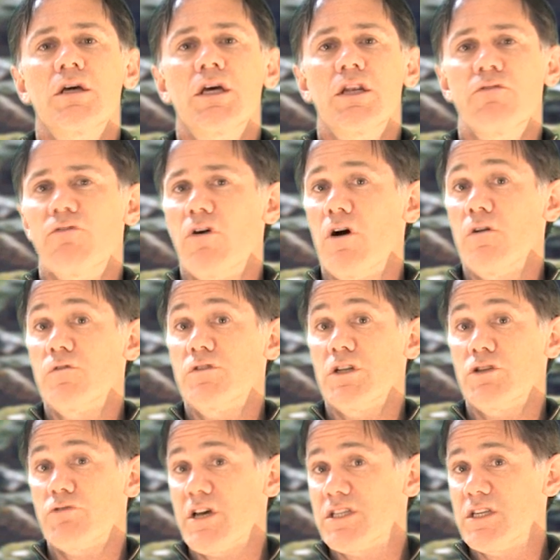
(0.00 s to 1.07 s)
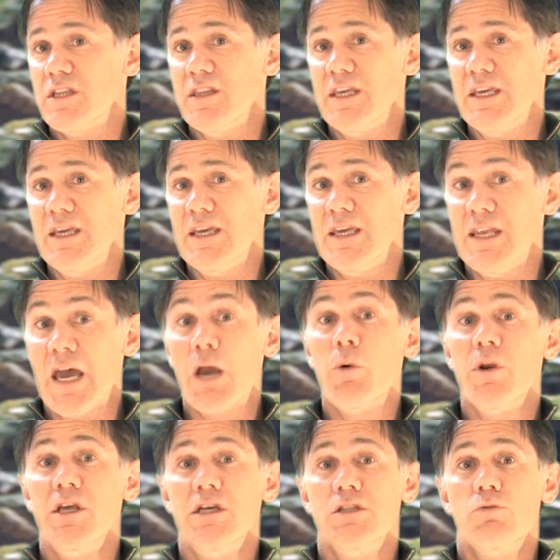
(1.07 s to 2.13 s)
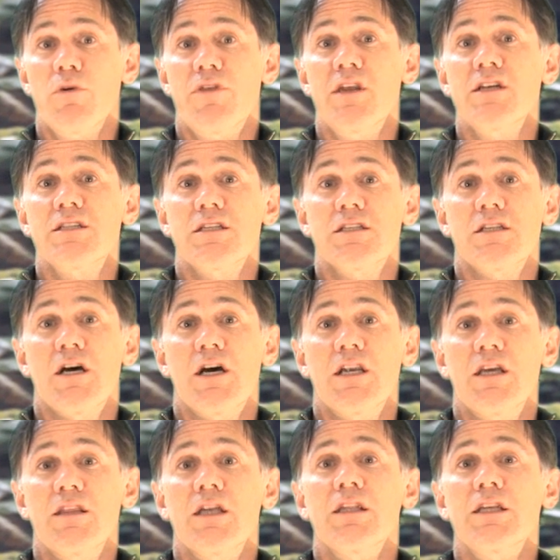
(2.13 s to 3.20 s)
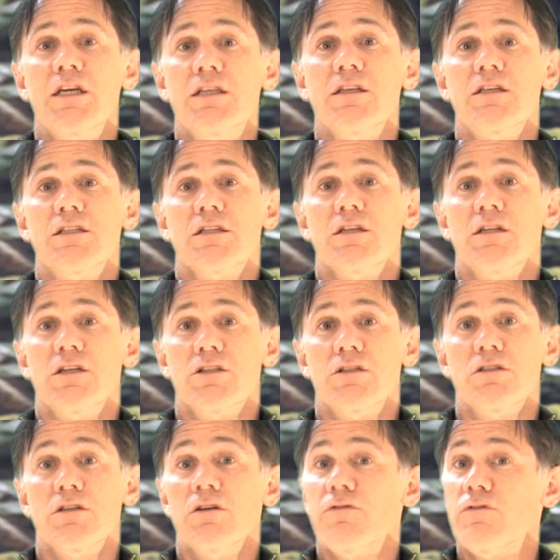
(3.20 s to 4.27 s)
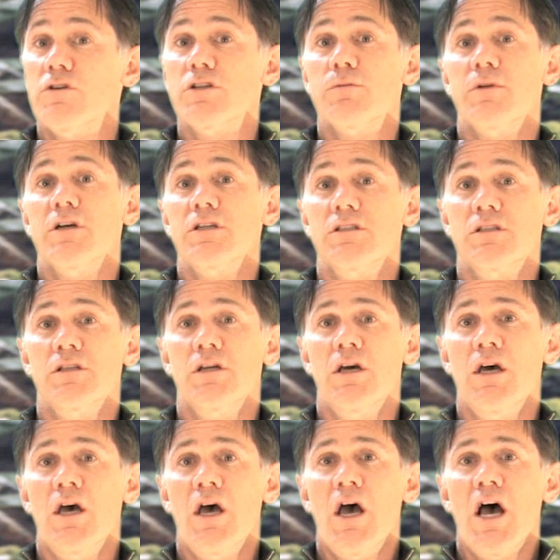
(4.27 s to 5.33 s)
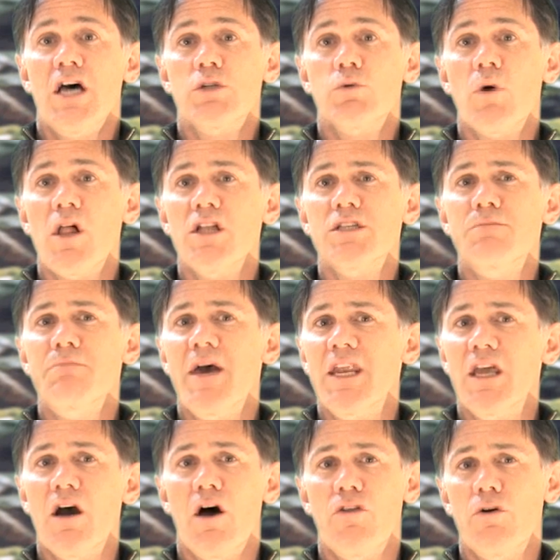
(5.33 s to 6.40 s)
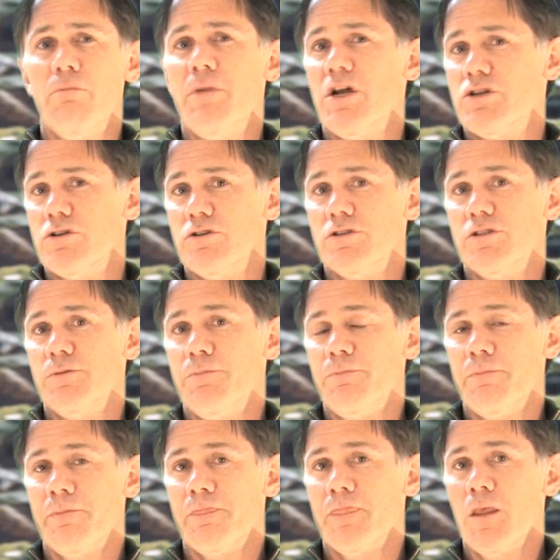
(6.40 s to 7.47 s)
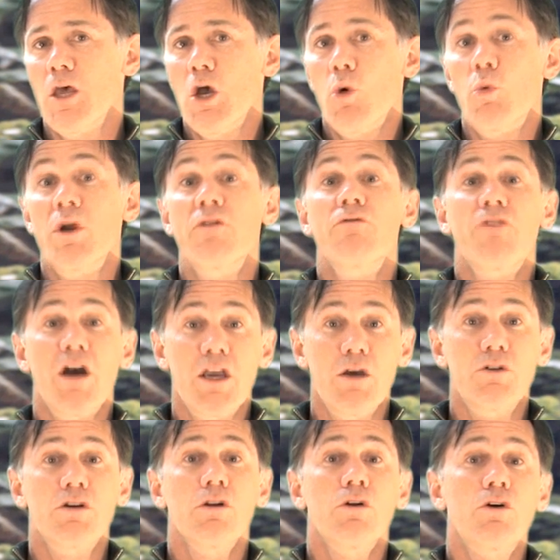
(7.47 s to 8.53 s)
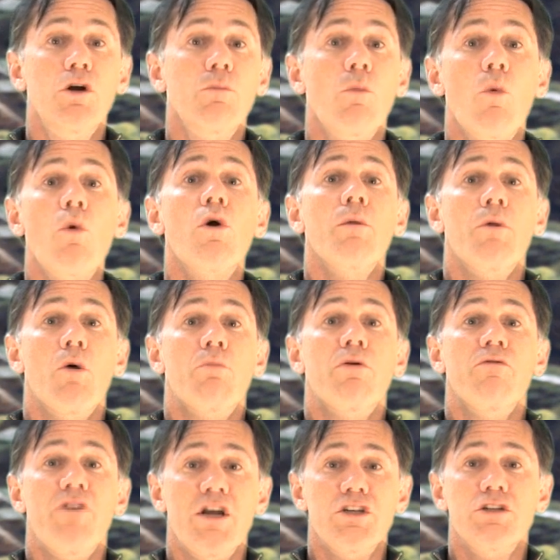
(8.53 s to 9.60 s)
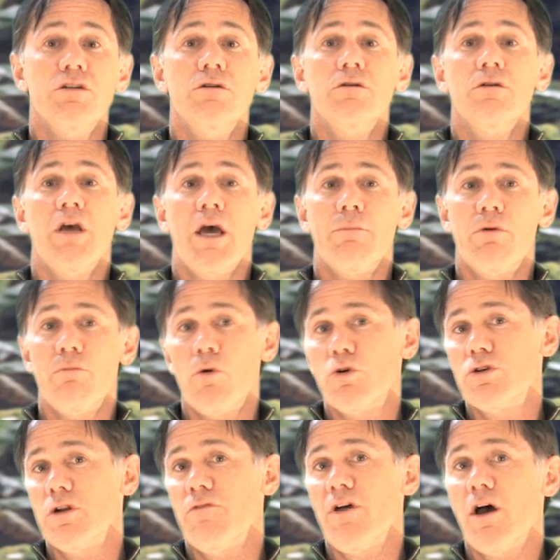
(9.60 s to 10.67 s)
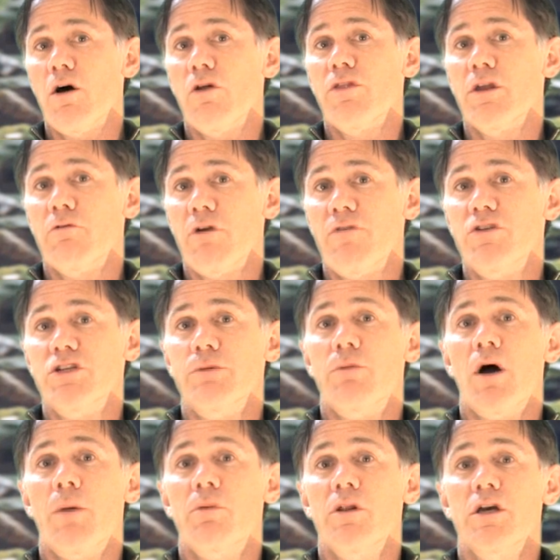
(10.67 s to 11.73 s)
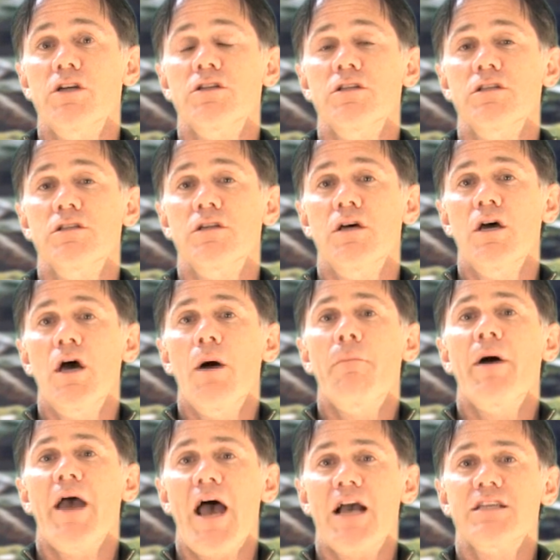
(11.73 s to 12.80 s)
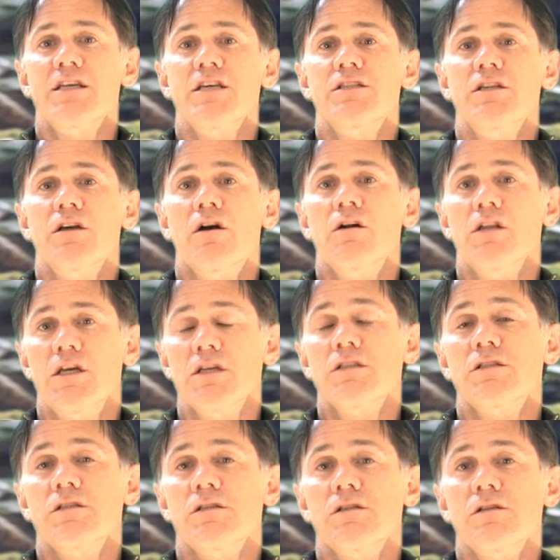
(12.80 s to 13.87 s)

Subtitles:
It involves addressing the inequities within a society that lead to these conditions in the first place, as well as many other measures. We invite you to learn more about prevention and promotion of health in refugee populations by accessing our links.